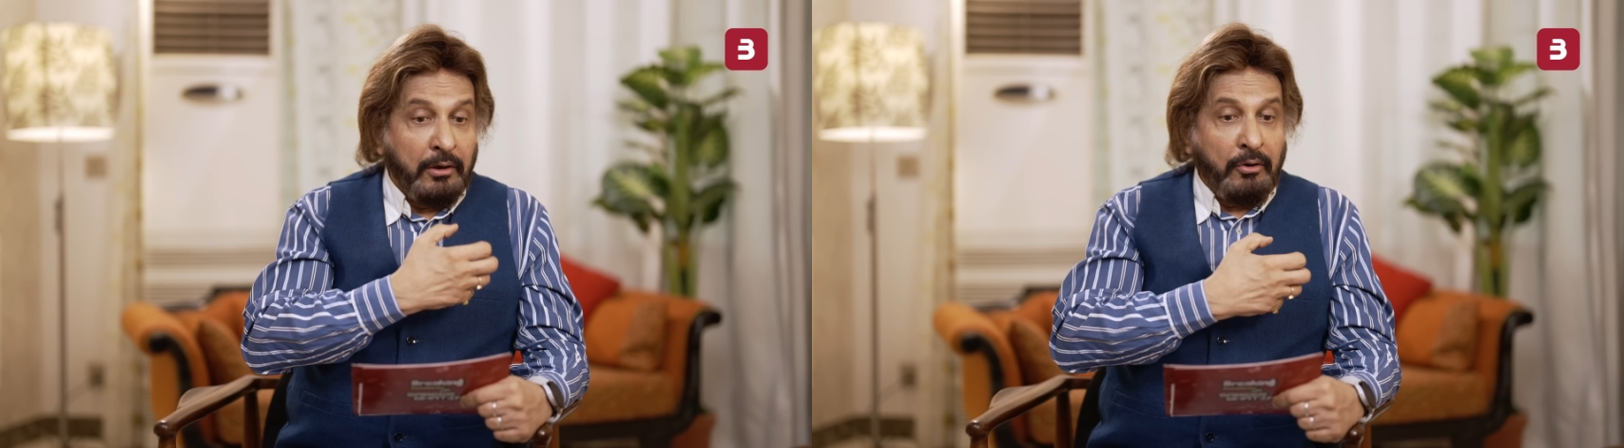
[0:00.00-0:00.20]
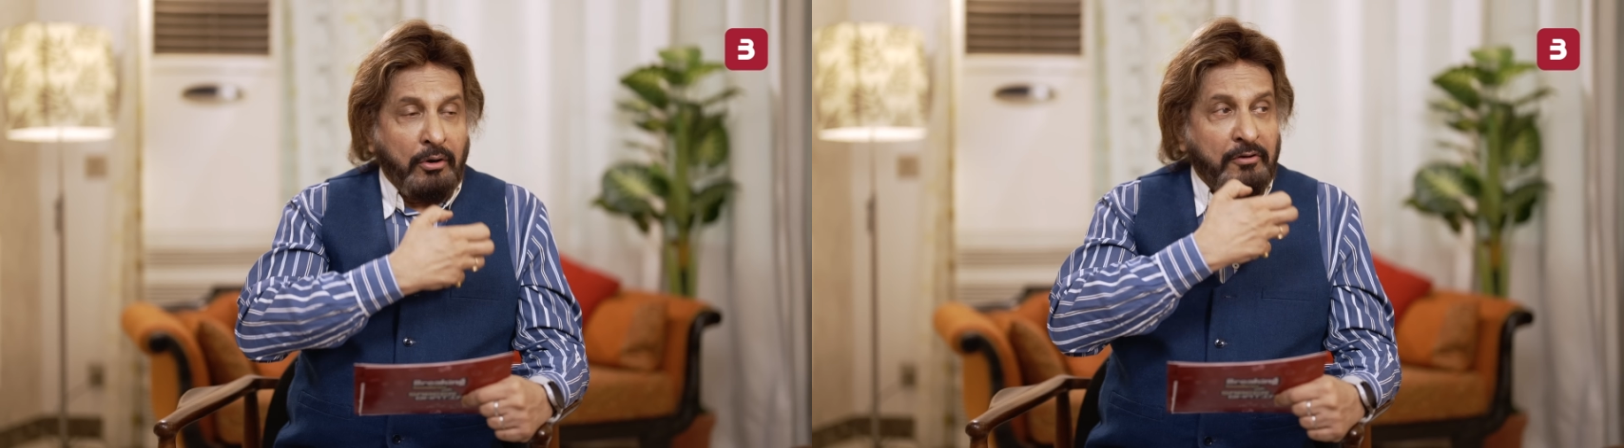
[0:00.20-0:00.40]

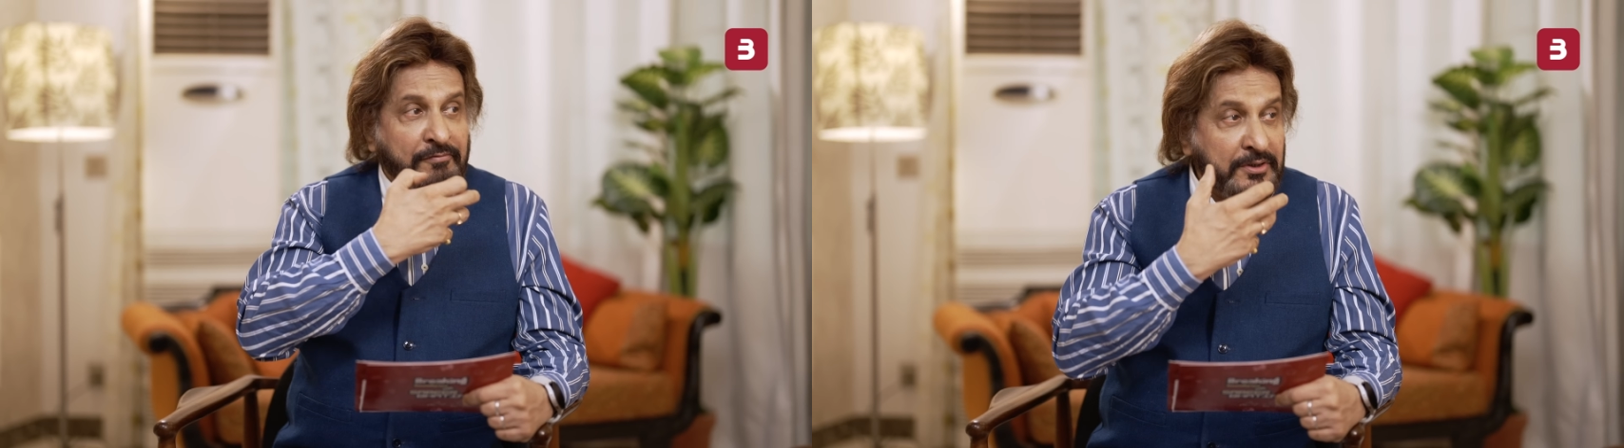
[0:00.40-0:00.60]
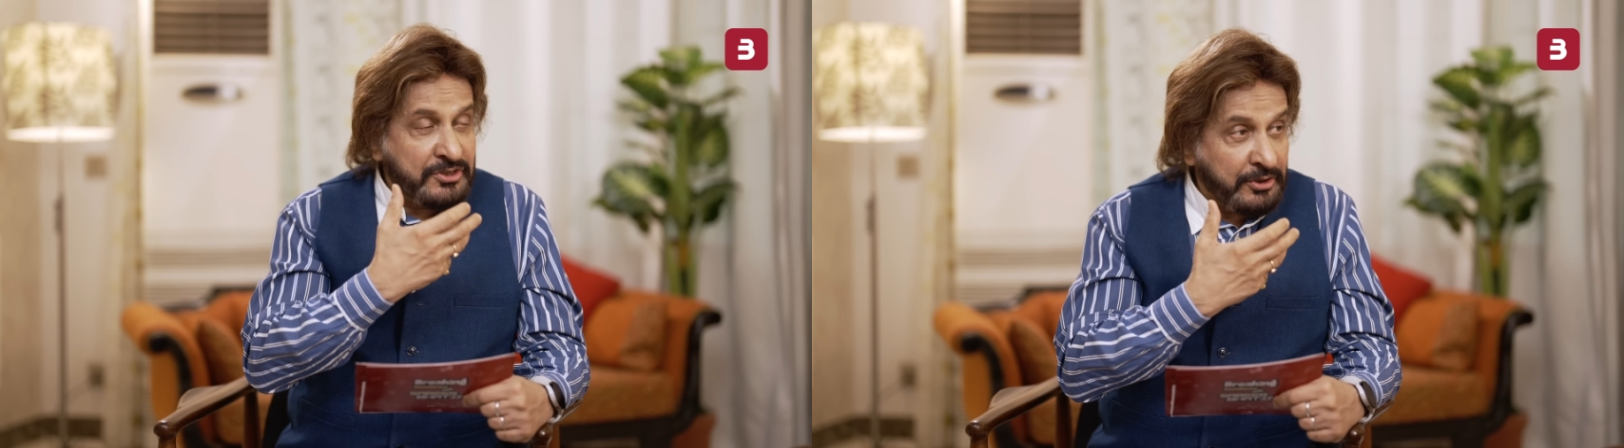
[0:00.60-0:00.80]
a lot of
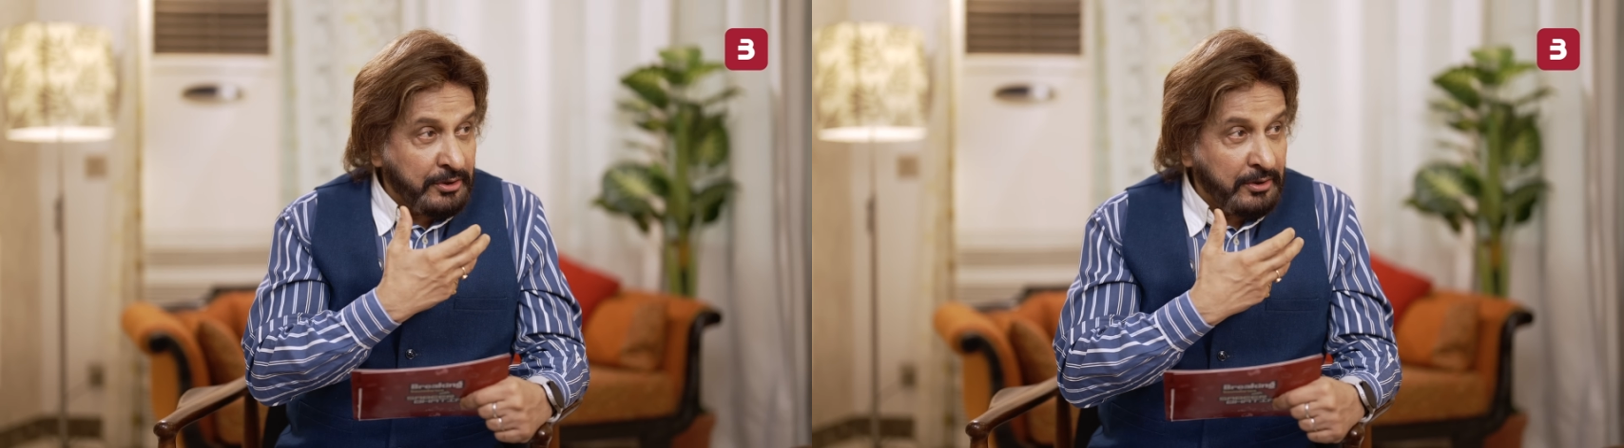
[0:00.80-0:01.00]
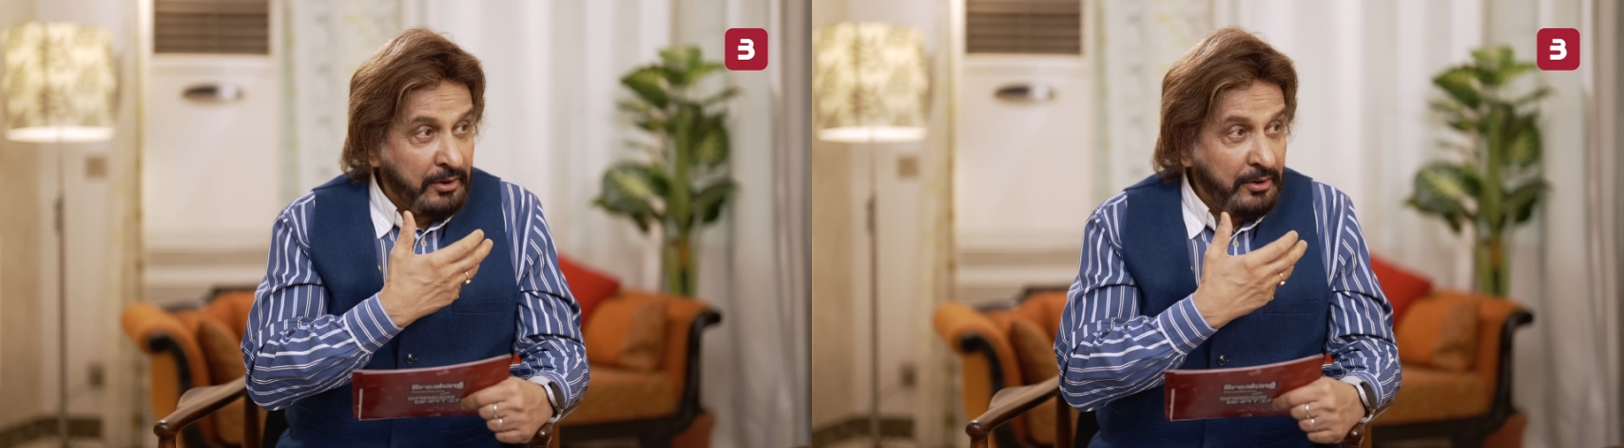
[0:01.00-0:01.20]

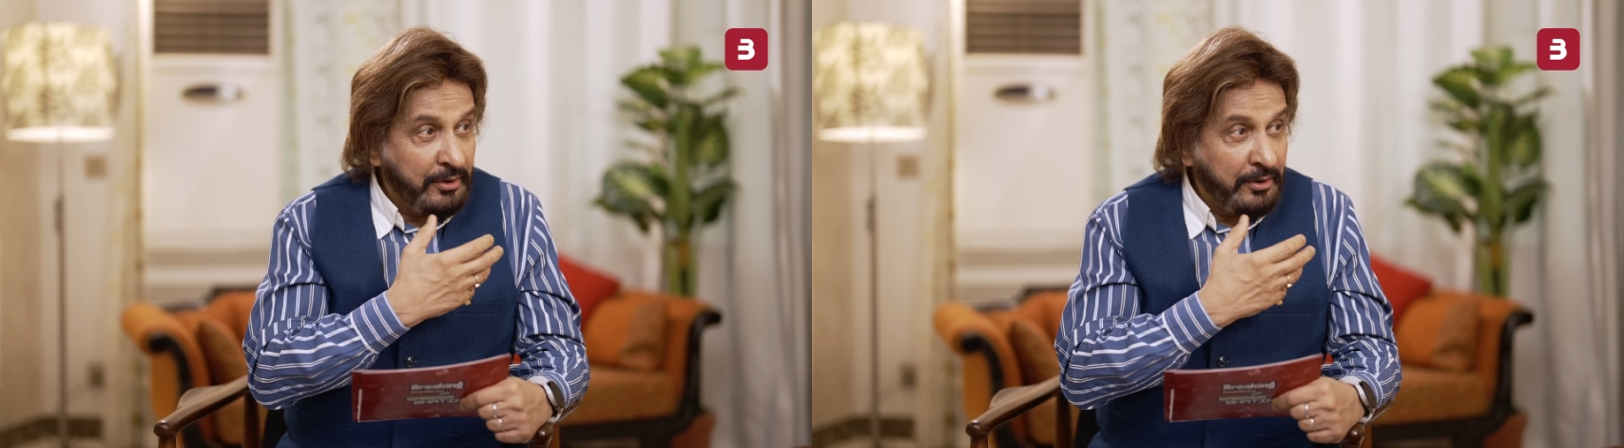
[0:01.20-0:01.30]
concern.